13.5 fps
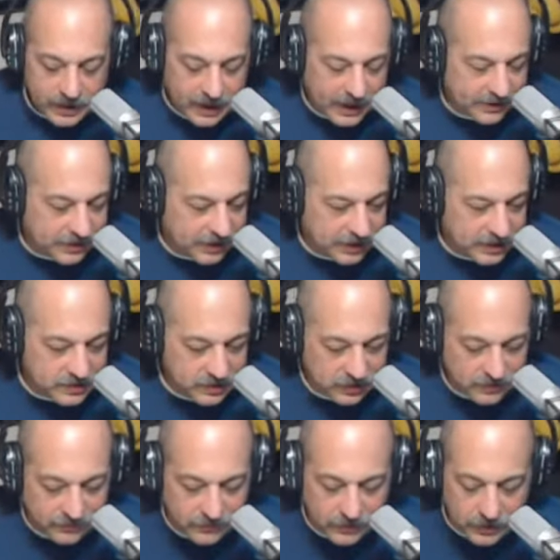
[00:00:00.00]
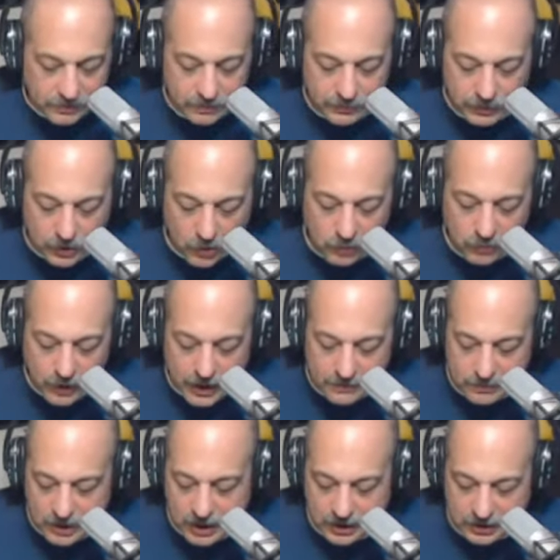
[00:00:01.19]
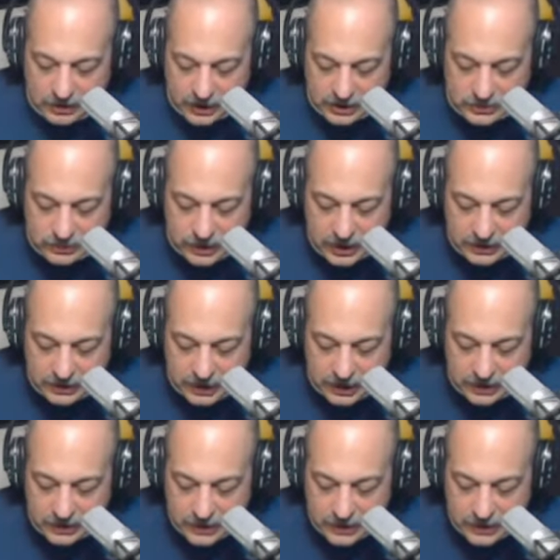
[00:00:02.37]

I think he's looking for the do-re-mi. That's what I think.